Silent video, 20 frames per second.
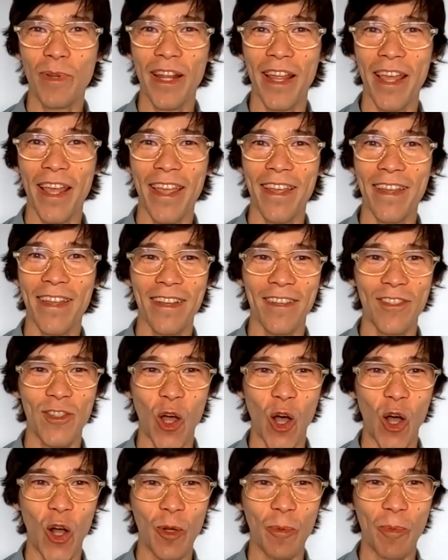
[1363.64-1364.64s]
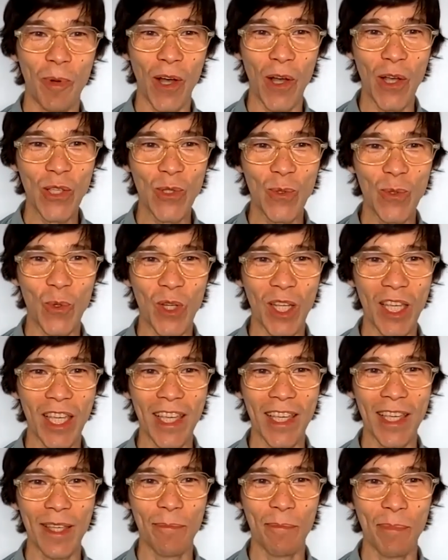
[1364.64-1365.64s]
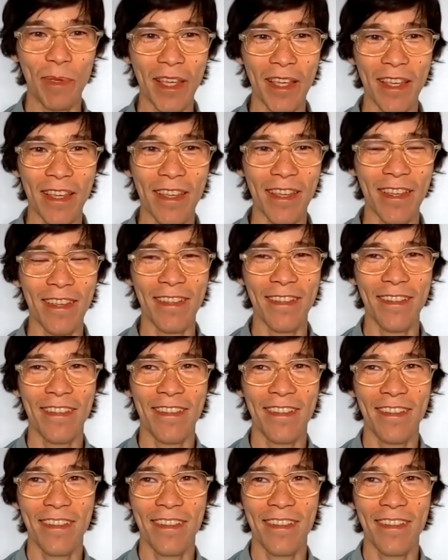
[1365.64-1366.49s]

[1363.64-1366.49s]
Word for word: play a Tong boss? Would he be?